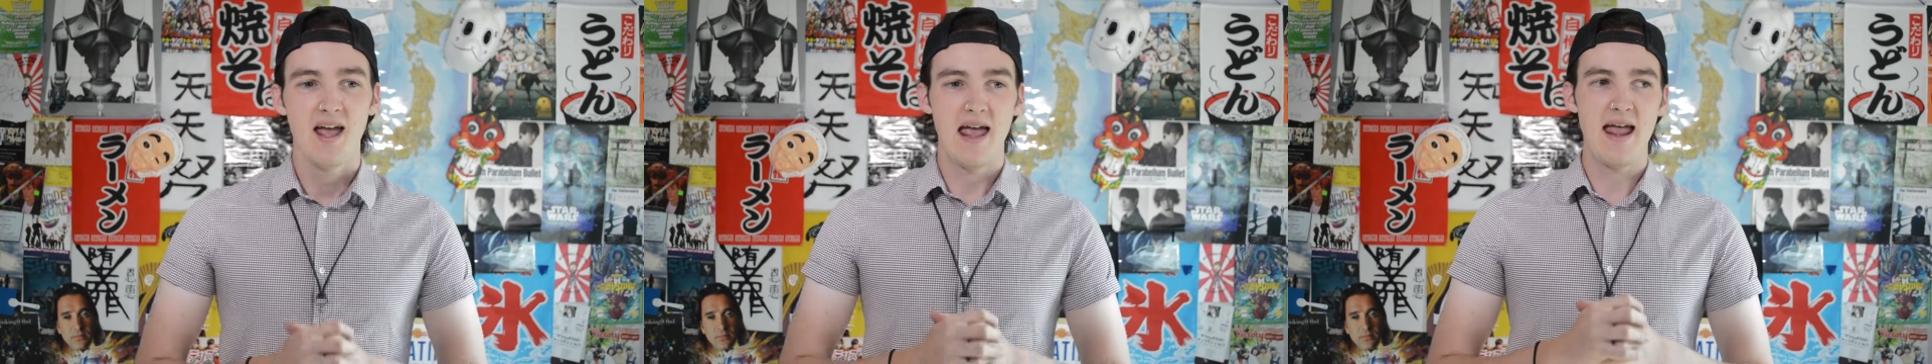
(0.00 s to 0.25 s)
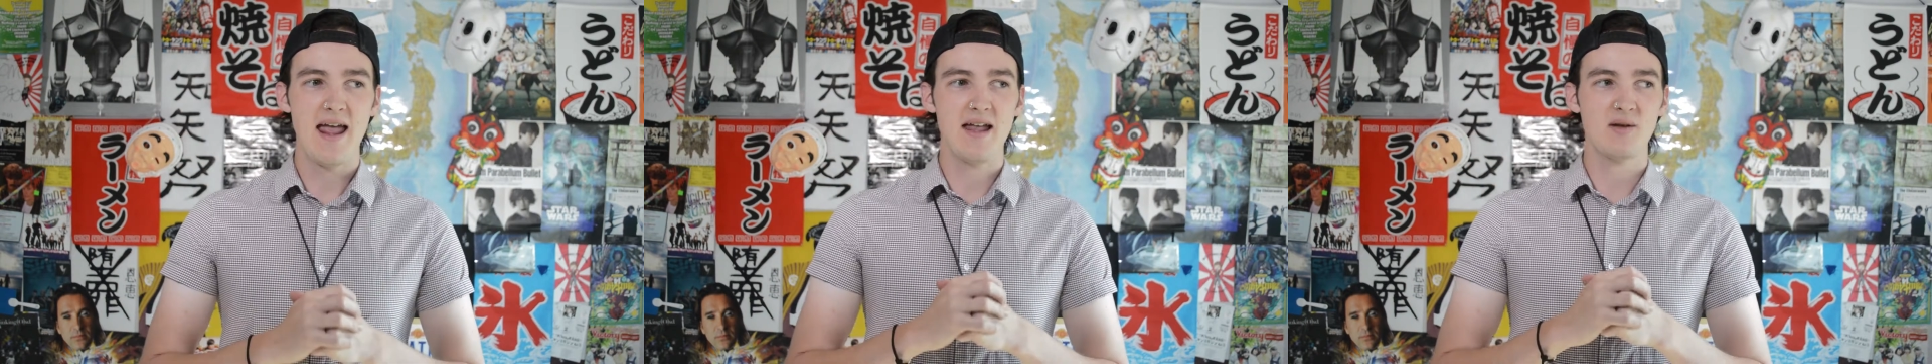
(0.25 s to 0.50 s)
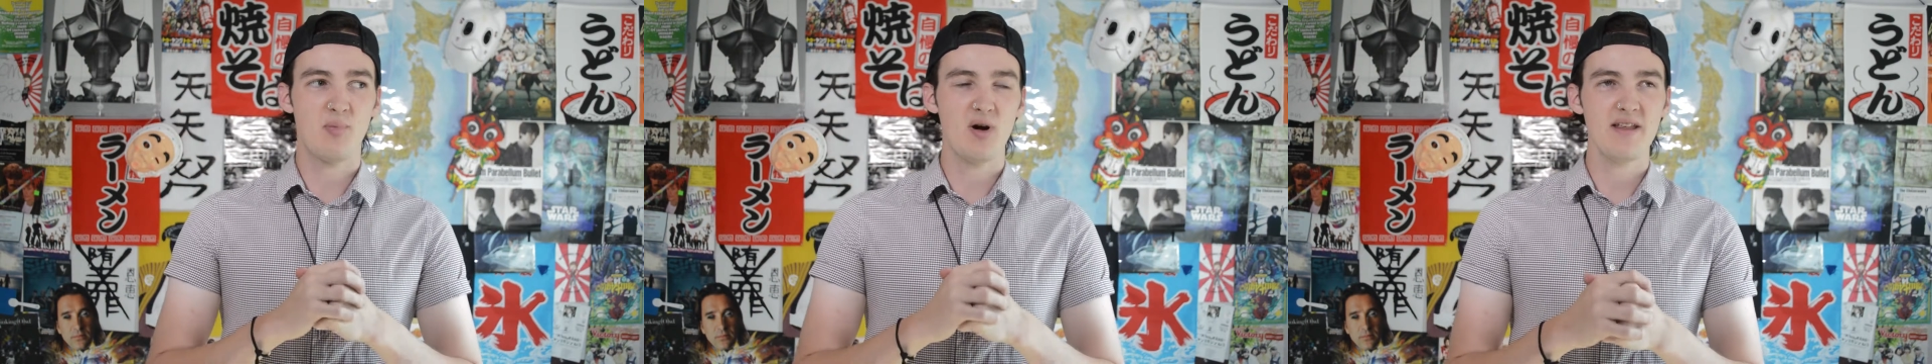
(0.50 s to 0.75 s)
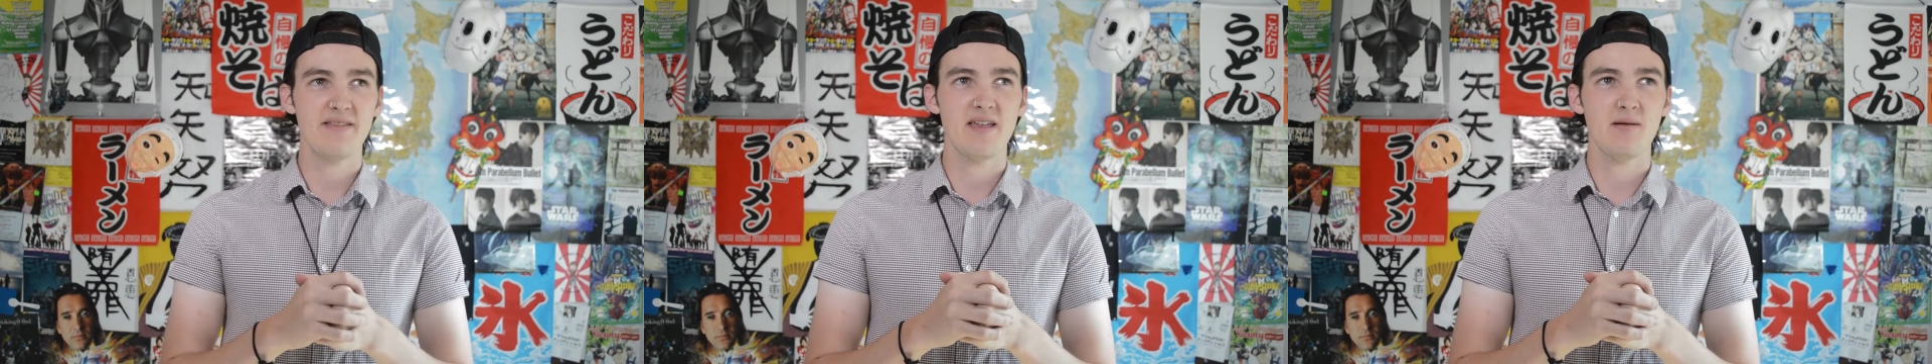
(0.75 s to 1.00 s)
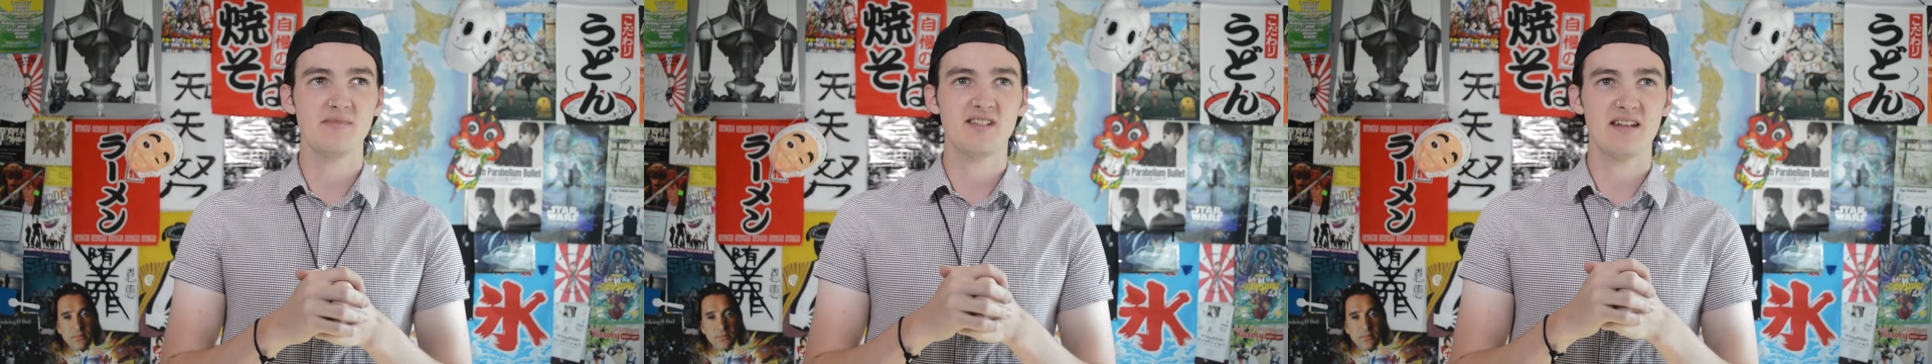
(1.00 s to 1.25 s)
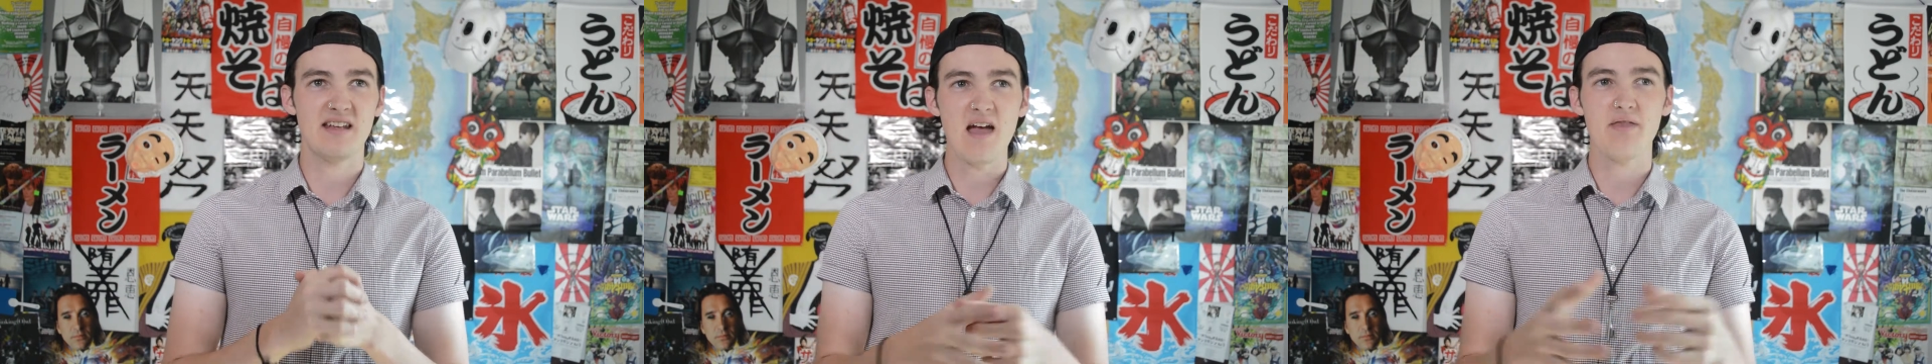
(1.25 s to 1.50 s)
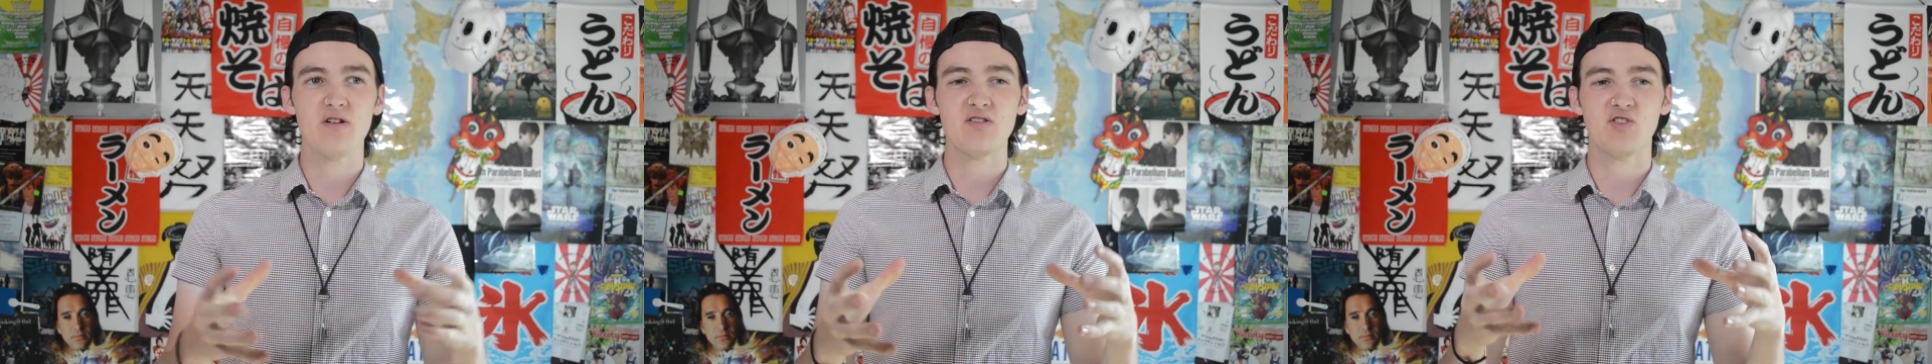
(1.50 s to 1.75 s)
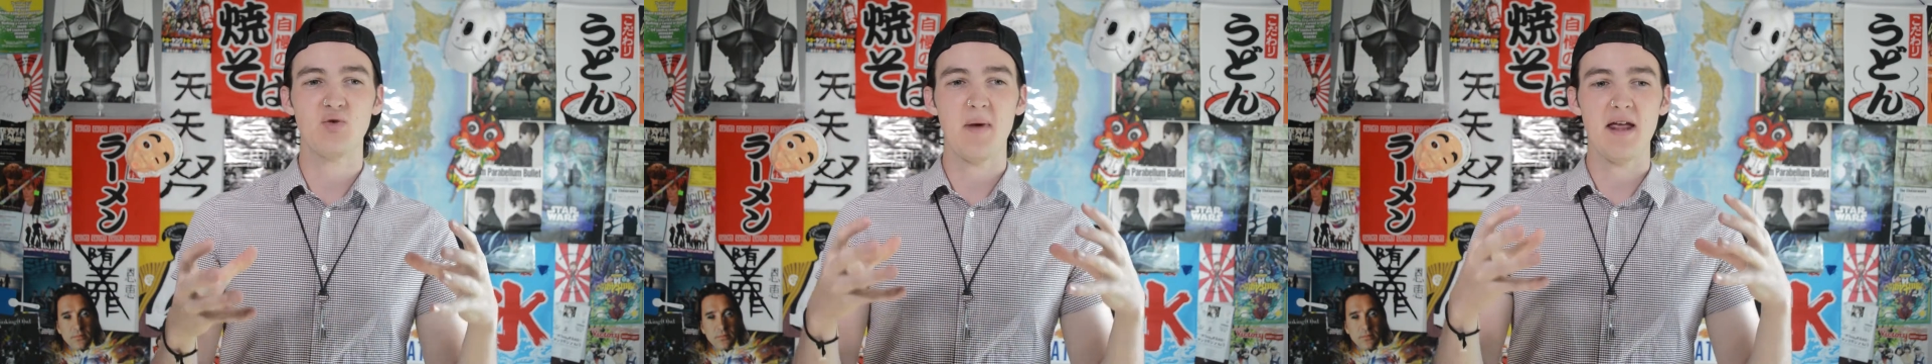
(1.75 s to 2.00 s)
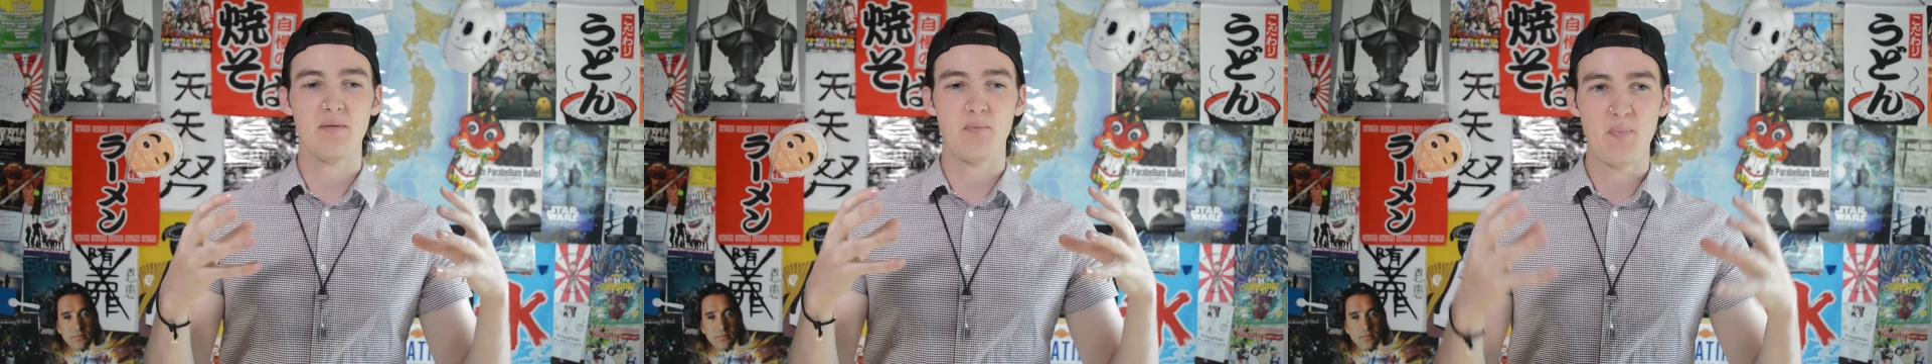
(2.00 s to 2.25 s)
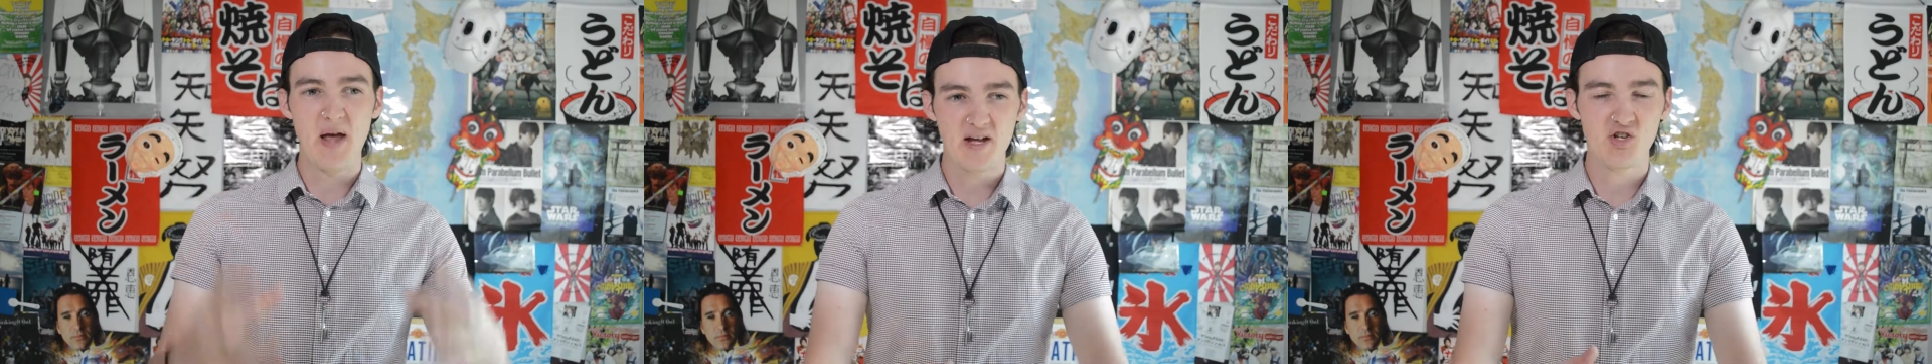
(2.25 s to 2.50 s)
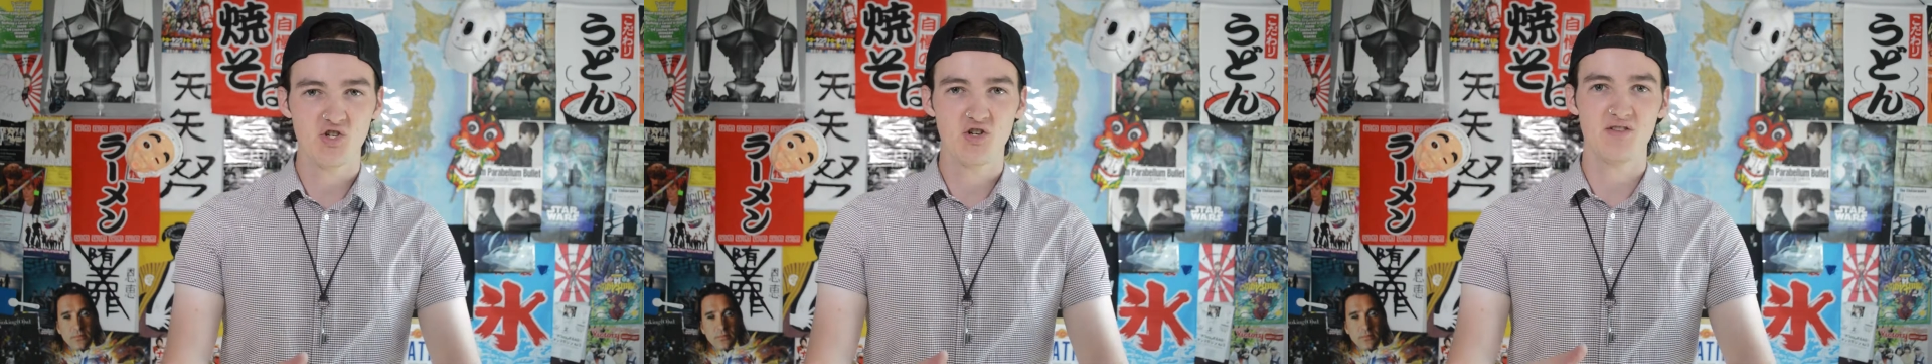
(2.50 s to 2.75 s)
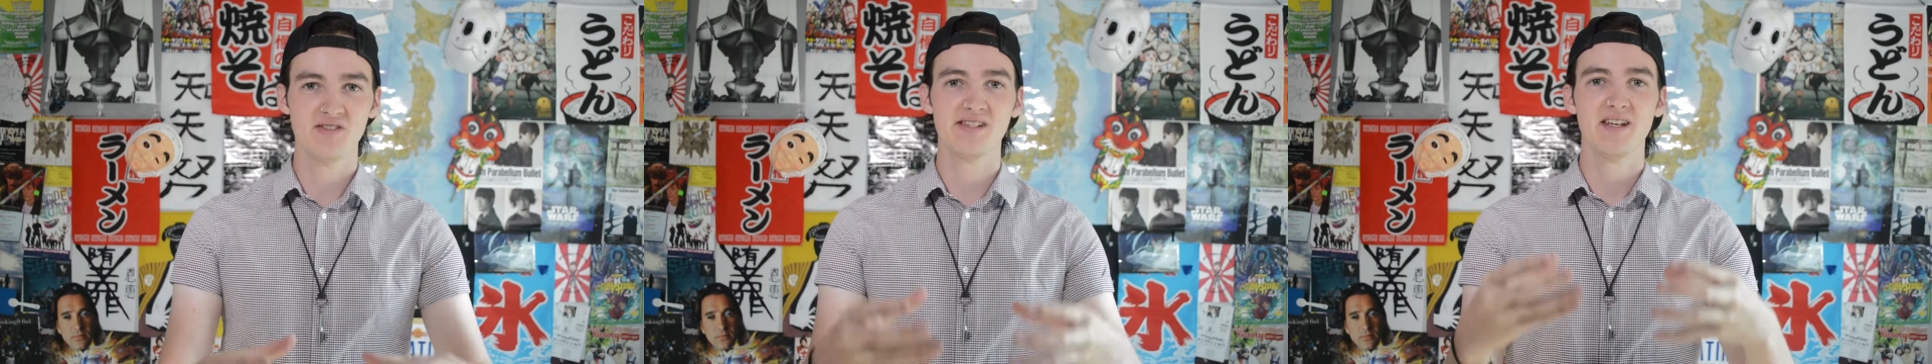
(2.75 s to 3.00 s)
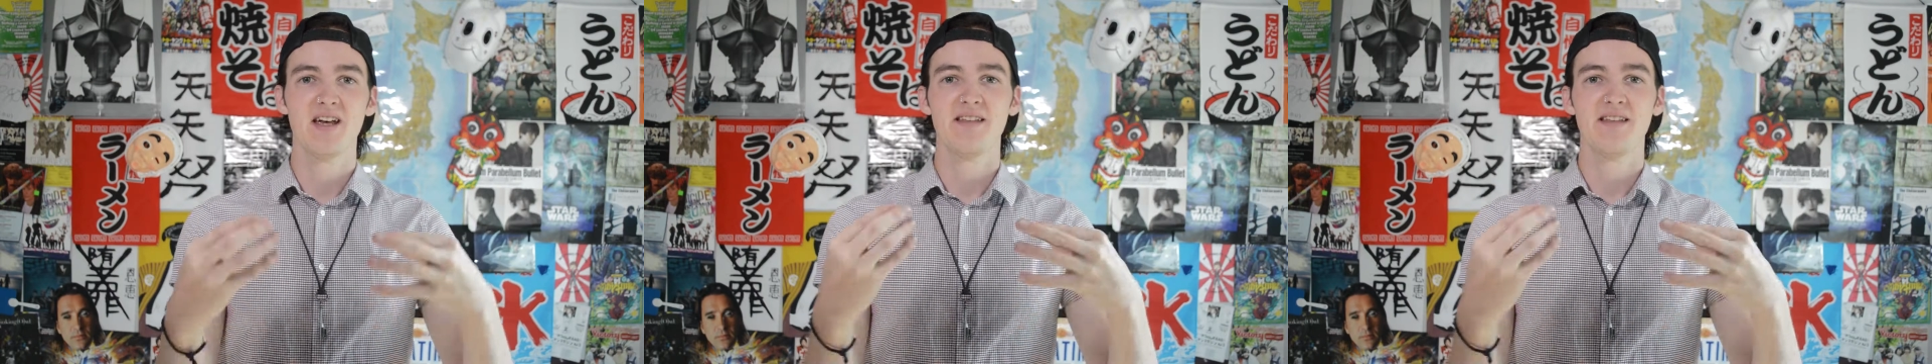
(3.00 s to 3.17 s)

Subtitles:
and putting them together to make pictures